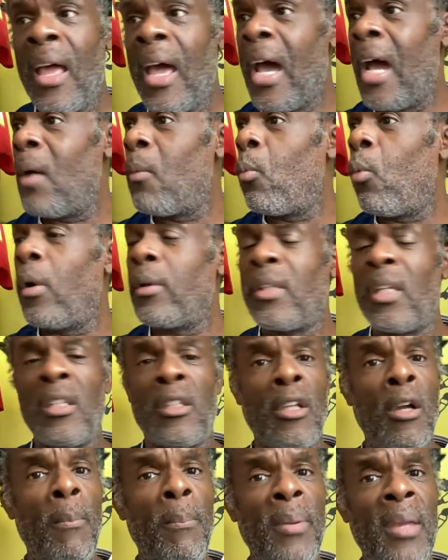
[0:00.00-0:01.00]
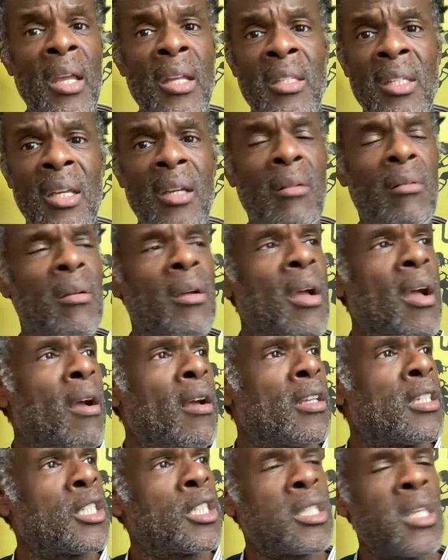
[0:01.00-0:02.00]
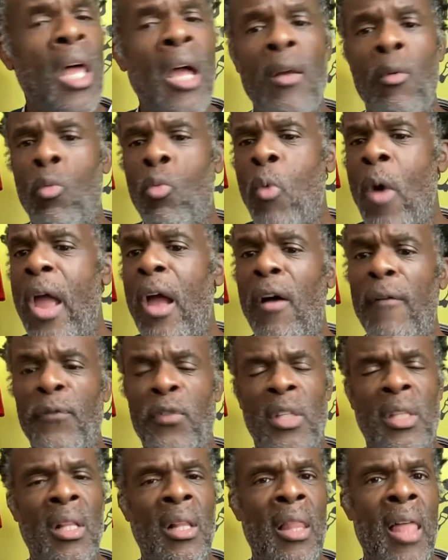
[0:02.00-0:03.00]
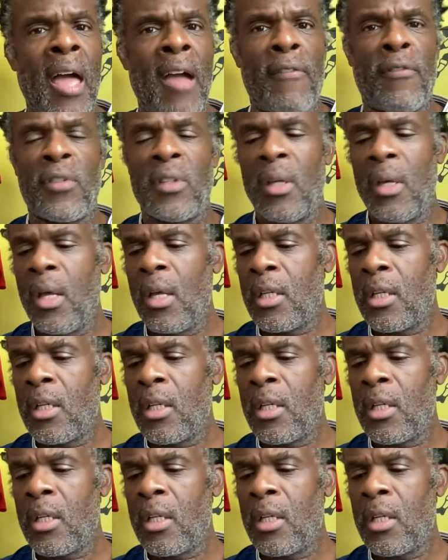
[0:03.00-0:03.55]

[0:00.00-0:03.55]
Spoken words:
And what did Doumbia do? Slide way off to the left,